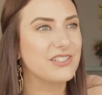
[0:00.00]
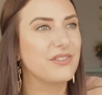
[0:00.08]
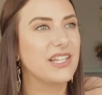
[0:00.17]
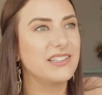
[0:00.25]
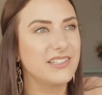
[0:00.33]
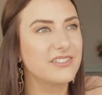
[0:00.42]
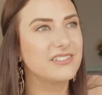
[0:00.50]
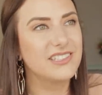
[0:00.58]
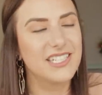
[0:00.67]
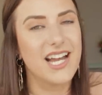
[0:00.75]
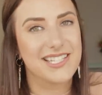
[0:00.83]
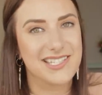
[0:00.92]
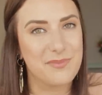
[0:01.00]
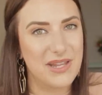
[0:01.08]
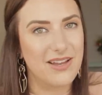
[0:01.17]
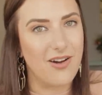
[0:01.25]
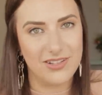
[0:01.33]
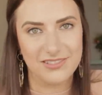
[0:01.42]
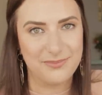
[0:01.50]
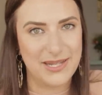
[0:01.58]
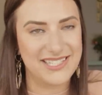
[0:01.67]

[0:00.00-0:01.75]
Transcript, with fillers: So they literally custom make all of my